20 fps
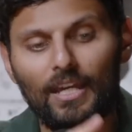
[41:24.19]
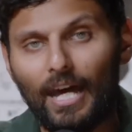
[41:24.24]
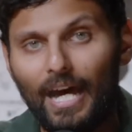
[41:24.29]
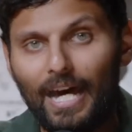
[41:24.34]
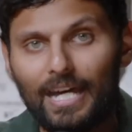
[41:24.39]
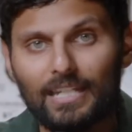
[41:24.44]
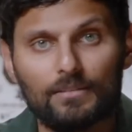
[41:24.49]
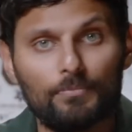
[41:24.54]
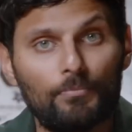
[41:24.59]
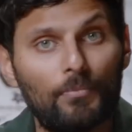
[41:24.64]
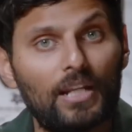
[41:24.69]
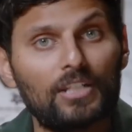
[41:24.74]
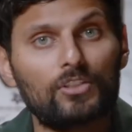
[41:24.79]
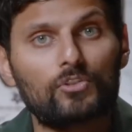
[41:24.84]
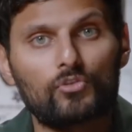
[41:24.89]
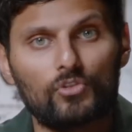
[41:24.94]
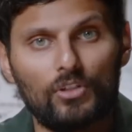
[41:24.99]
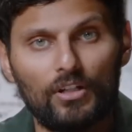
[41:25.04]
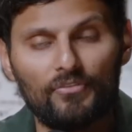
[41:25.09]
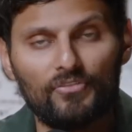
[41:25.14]
and
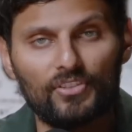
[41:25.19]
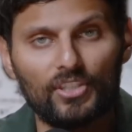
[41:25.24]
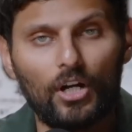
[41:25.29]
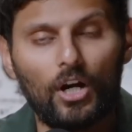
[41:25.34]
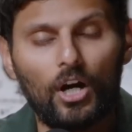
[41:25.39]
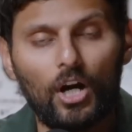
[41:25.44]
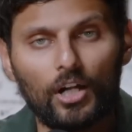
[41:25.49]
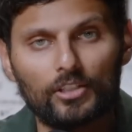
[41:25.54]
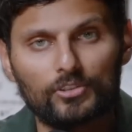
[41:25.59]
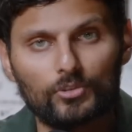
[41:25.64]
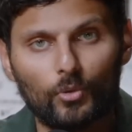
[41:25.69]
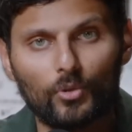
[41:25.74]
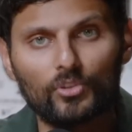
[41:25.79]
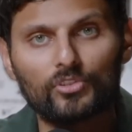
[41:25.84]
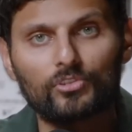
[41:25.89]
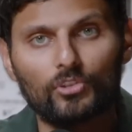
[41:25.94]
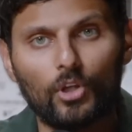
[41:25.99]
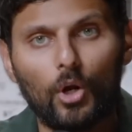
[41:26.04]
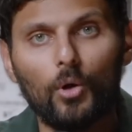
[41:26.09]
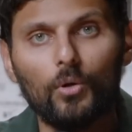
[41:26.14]
mantra for the heart or
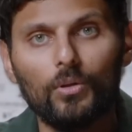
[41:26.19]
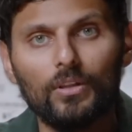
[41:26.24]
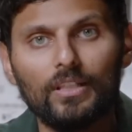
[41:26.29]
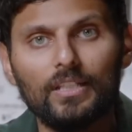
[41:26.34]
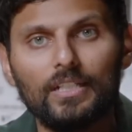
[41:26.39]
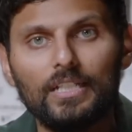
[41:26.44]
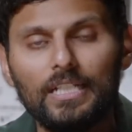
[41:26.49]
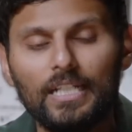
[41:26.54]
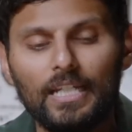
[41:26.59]
soul.